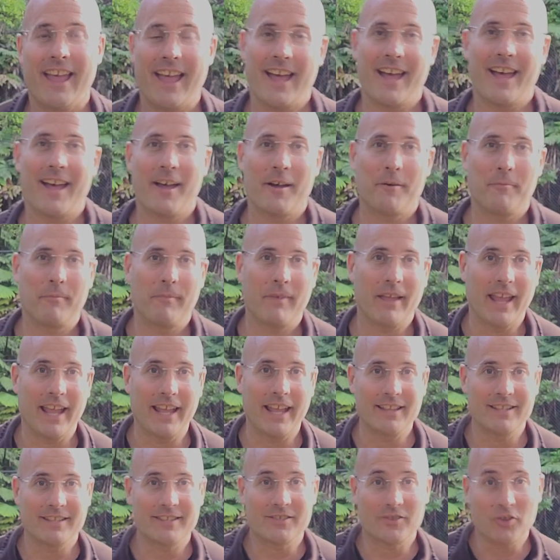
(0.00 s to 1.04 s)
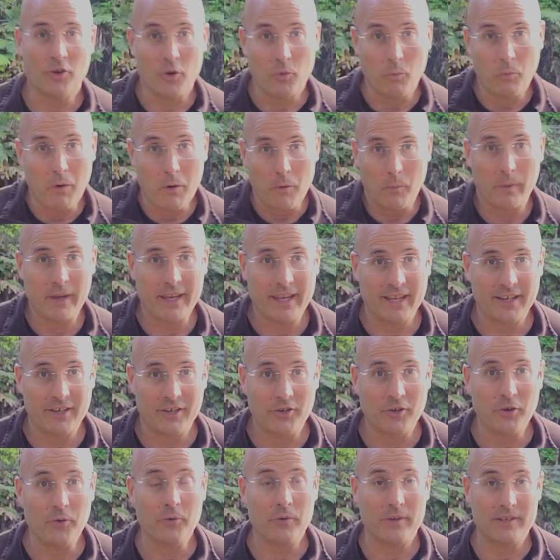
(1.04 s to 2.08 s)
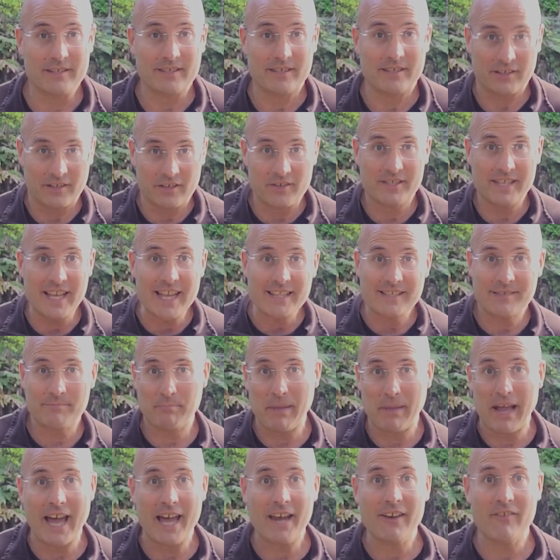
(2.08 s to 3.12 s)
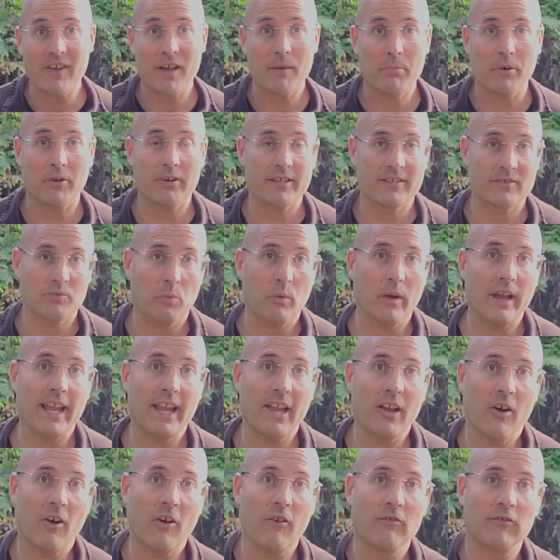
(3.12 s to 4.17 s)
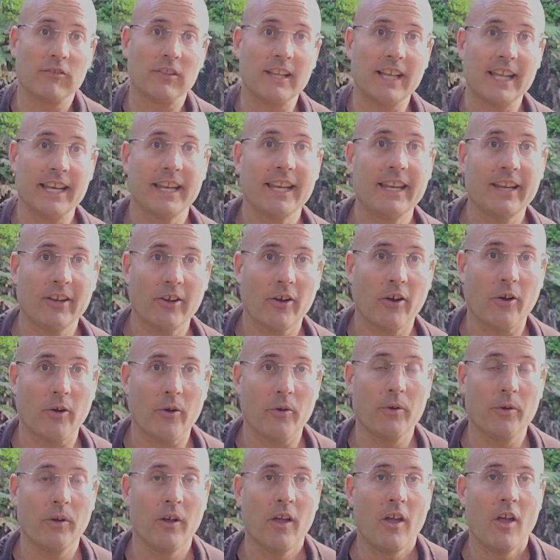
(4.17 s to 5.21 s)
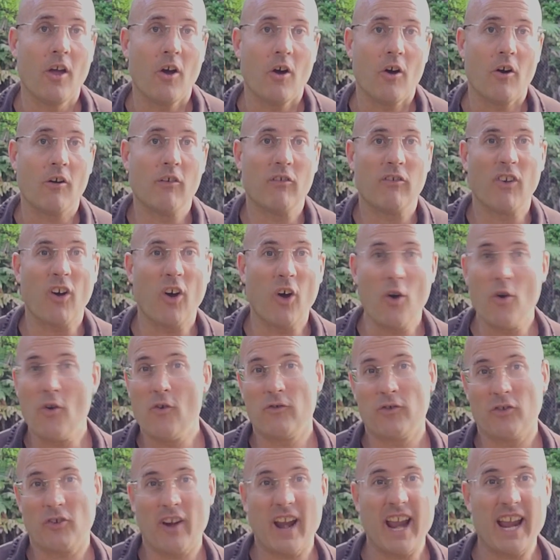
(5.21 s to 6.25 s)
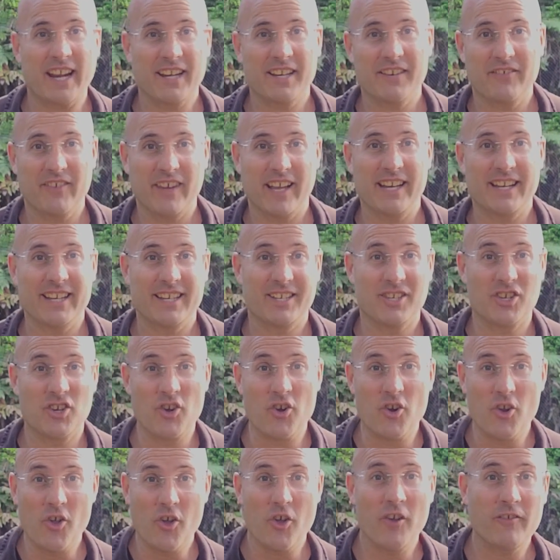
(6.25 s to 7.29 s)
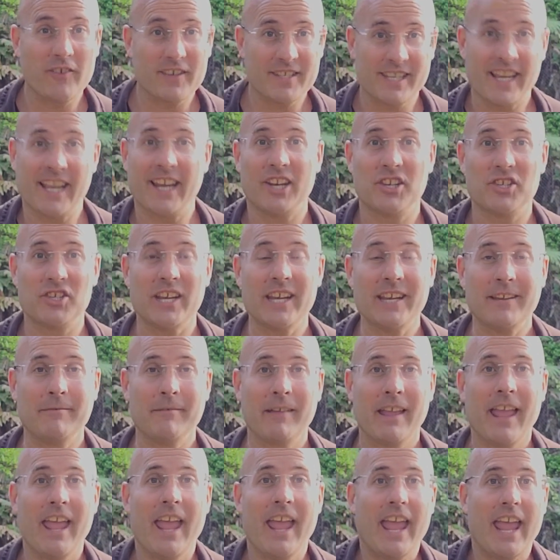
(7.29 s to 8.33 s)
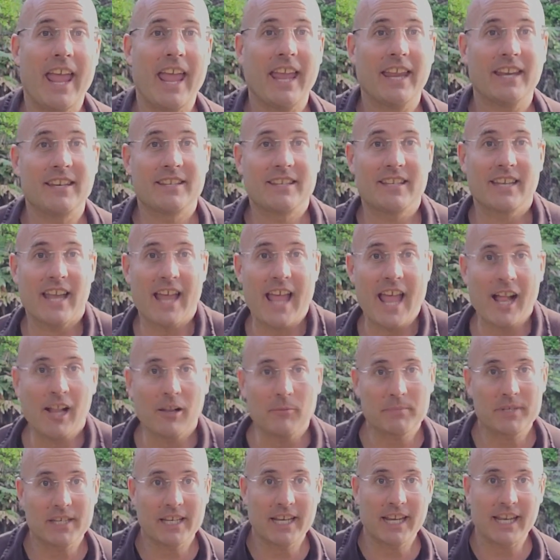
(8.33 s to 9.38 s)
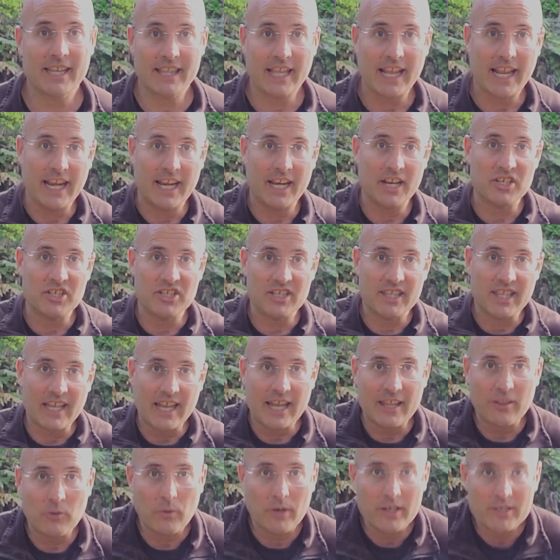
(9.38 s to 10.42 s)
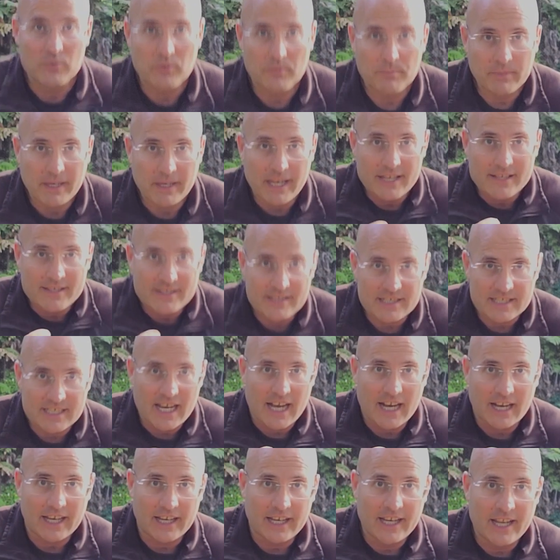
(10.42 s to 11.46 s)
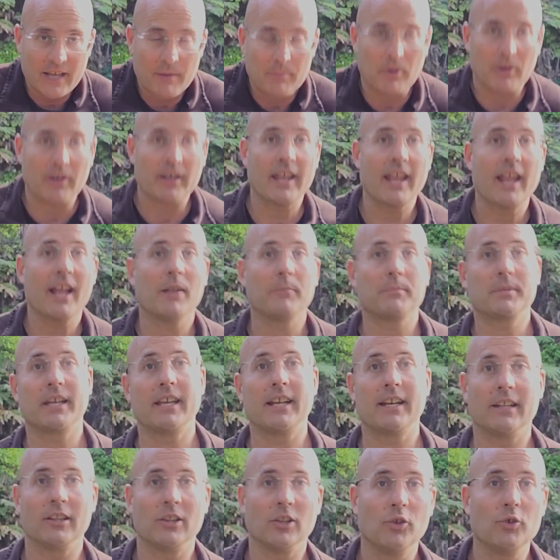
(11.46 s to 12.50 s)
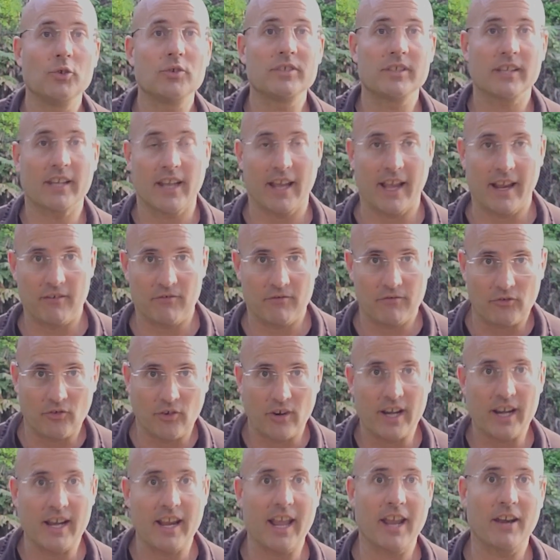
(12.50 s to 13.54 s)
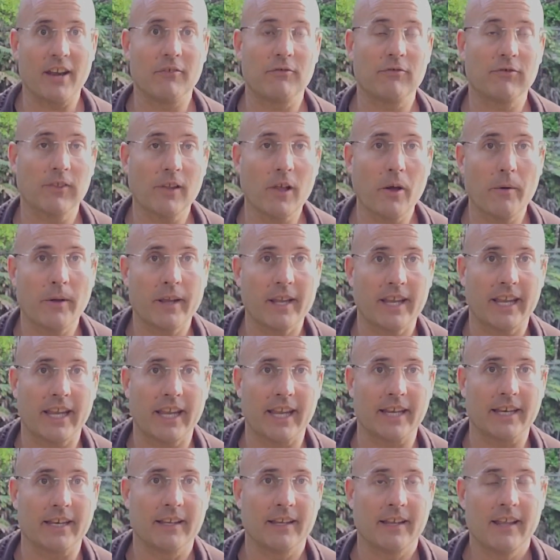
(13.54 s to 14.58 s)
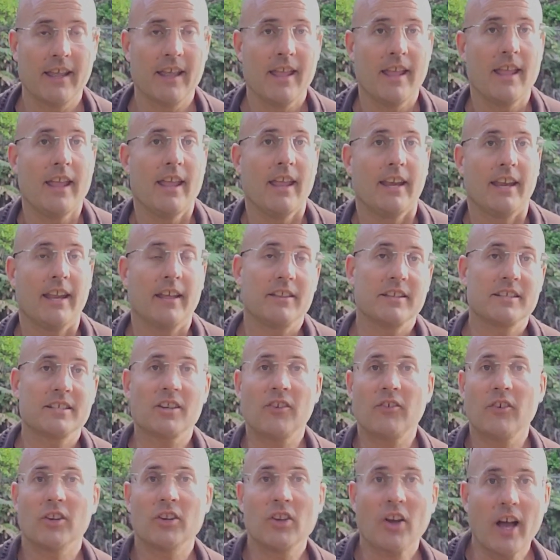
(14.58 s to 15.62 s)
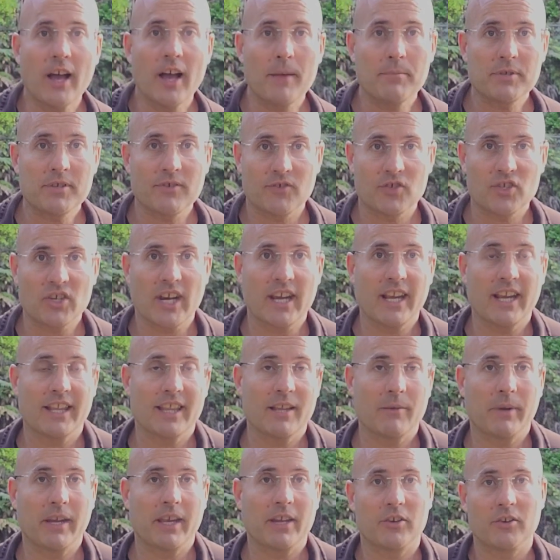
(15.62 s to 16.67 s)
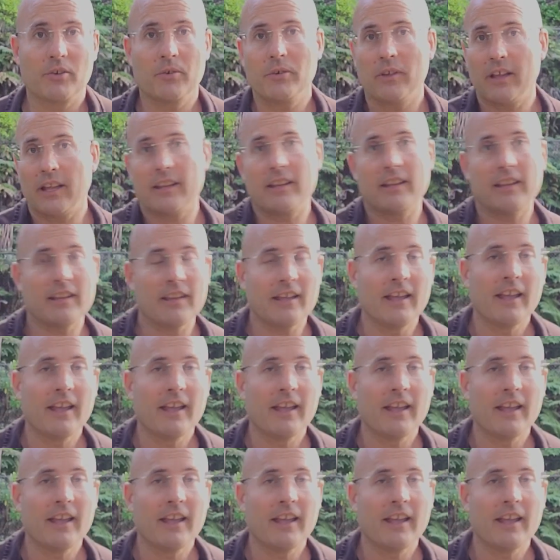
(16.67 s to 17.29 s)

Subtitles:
And so what we can do is, because that's part of our body's way of letting go of overactivated nervous energy, and to help to get that energy that otherwise would get stuck in our body, help to get it loose and free and flowing again. Now, there's different types of shaking that we can do.